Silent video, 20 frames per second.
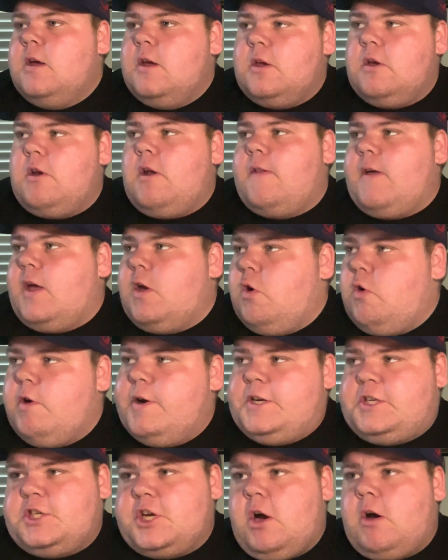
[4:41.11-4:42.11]
You know, they
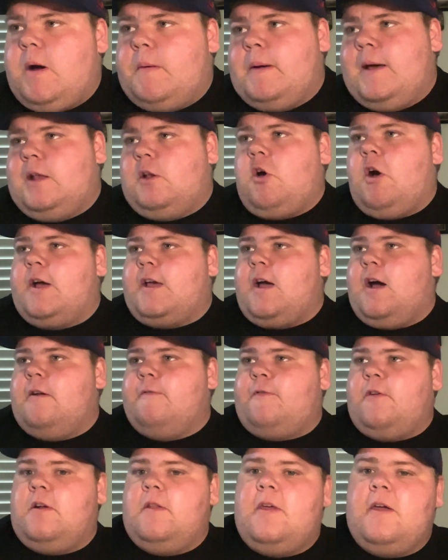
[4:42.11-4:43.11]
always show up at Leichhardt
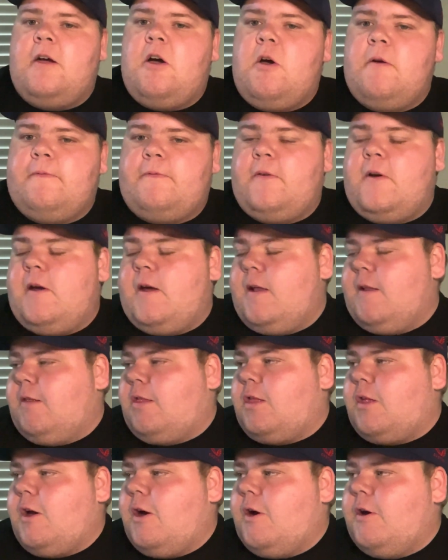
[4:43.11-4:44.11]
in front of their home fans,
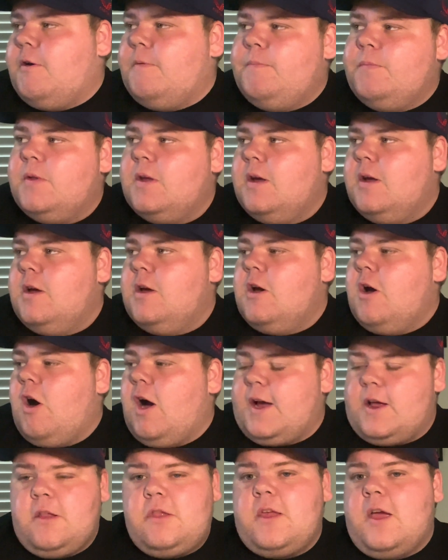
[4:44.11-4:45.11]
so
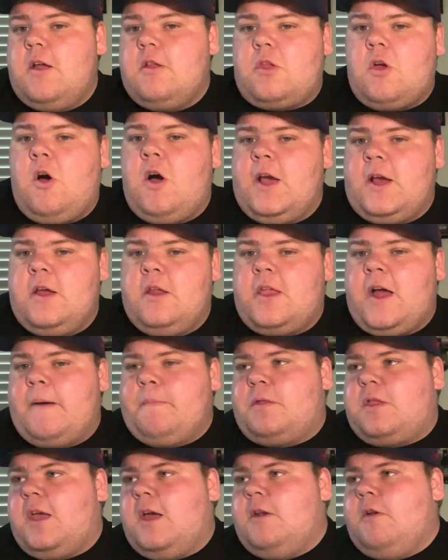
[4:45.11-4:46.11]
I can see a Tigers
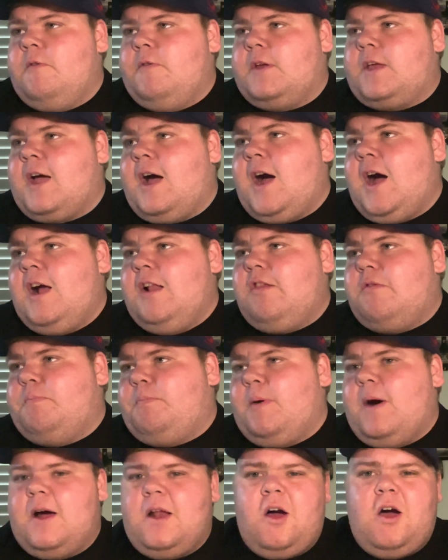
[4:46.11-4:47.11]
upset on the cards,
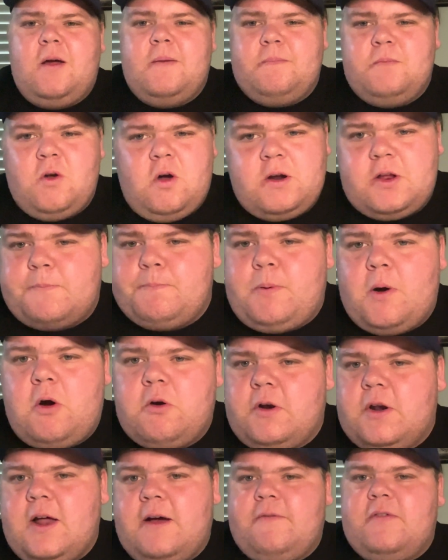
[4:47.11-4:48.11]
but I'm not
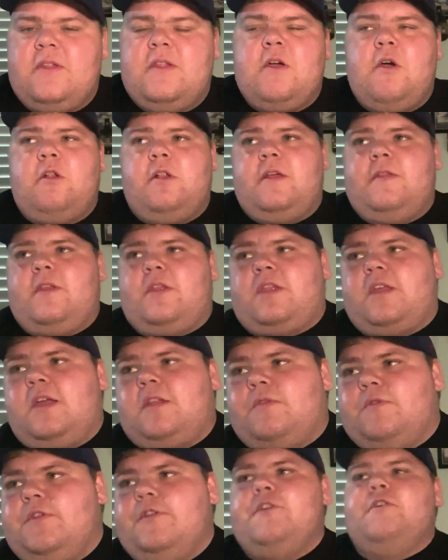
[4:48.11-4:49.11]
bold enough early in the
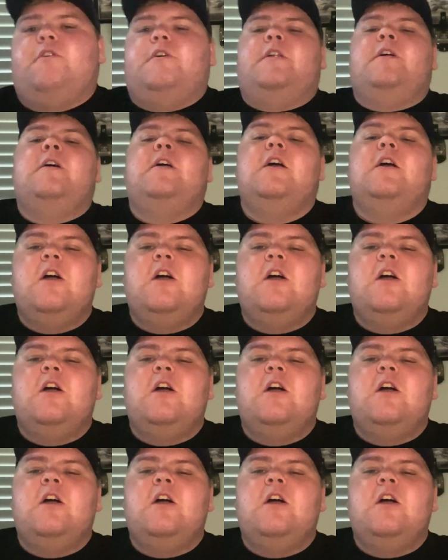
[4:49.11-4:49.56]
season to do it.